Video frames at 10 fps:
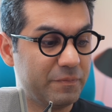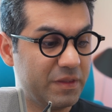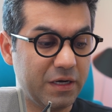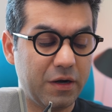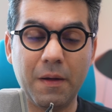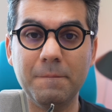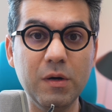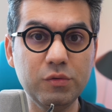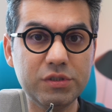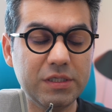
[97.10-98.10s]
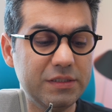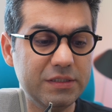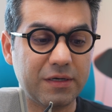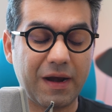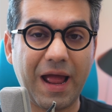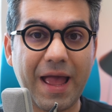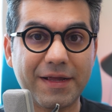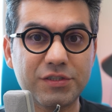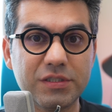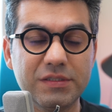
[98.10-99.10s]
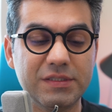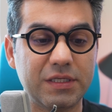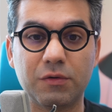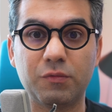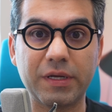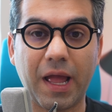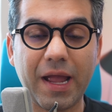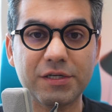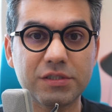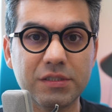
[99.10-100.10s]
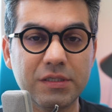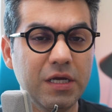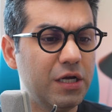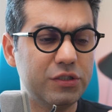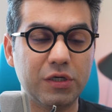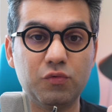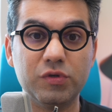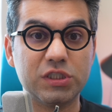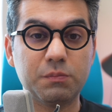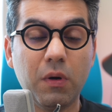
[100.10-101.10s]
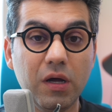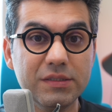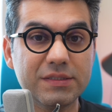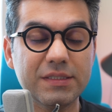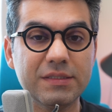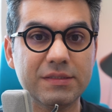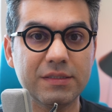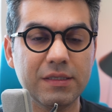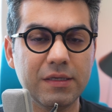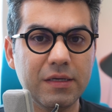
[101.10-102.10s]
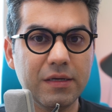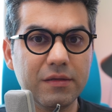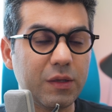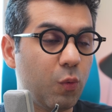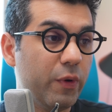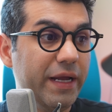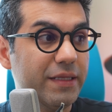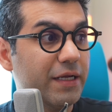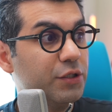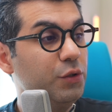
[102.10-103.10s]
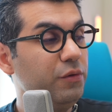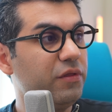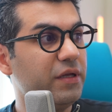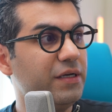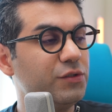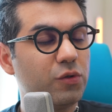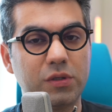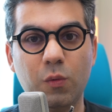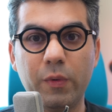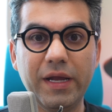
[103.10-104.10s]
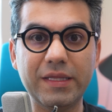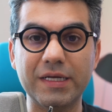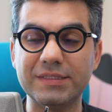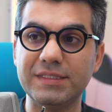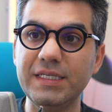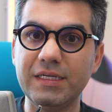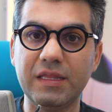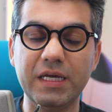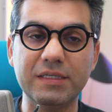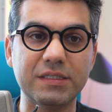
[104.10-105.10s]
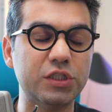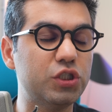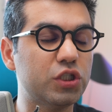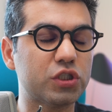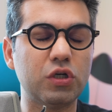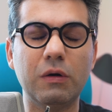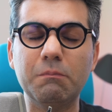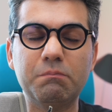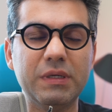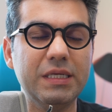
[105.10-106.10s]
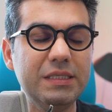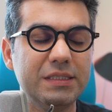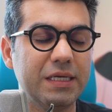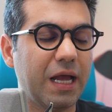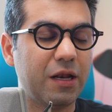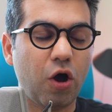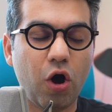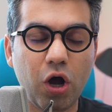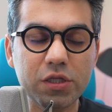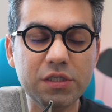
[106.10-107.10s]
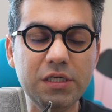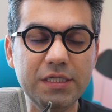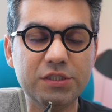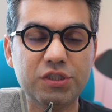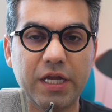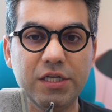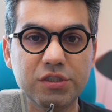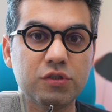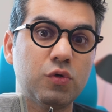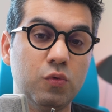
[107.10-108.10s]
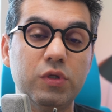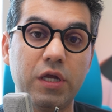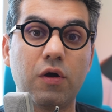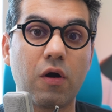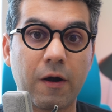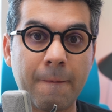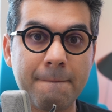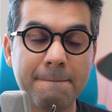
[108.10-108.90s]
Their emotion, their actions, their reaction, their responses, the way they do things or the way they seek things, it just completely and utterly changes who they are.